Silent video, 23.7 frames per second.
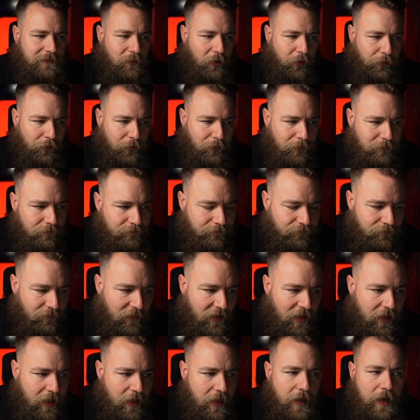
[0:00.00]
model.
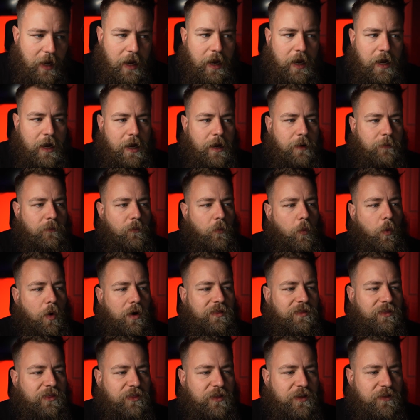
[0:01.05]

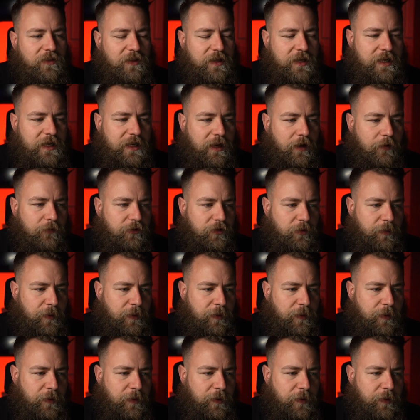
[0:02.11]
One thing that he loves